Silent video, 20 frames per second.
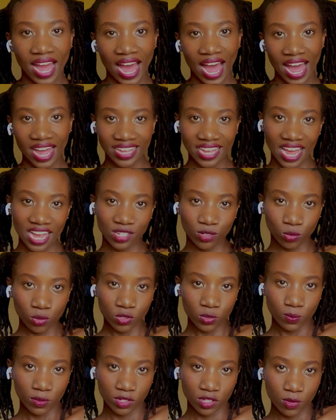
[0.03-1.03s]
Hi guys,
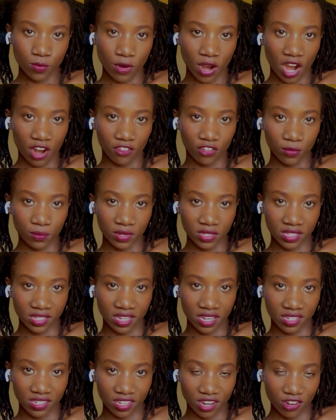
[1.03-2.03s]
Rose Basima, Afrobeats
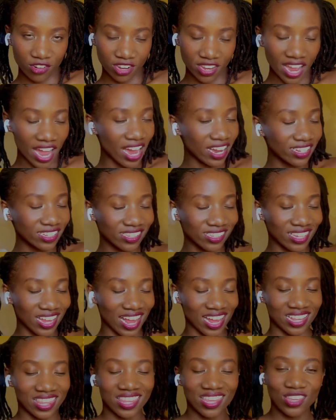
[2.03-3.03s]
dancer reacts.
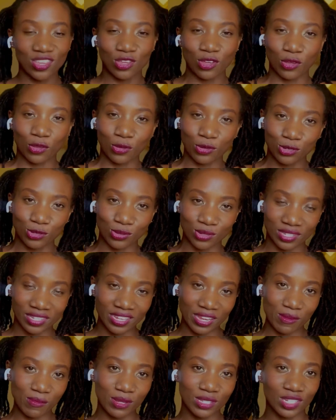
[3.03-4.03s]
I think you're used to
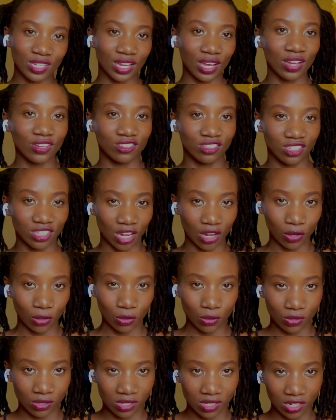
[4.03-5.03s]
seeing me check out
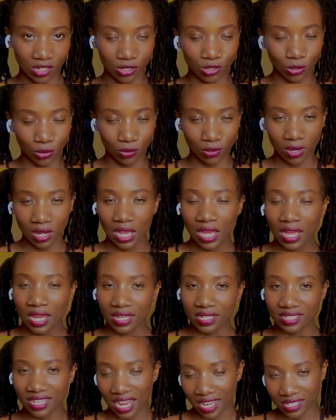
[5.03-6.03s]
Jungkook's TikTok
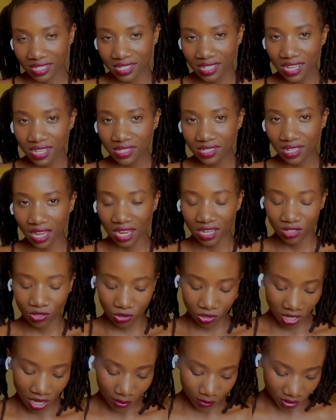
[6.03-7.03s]
dances, and
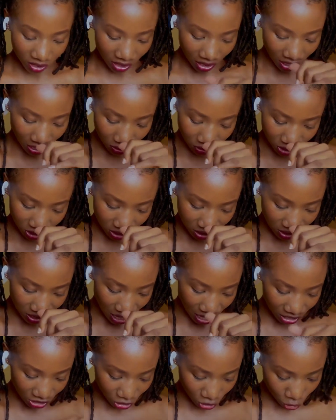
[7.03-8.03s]
today I'm checking out his
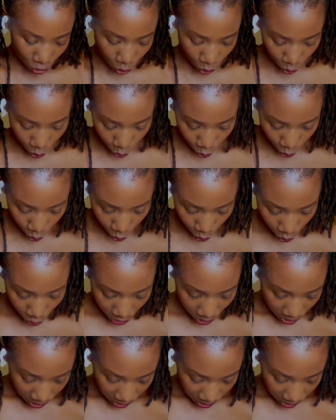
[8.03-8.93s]
dance to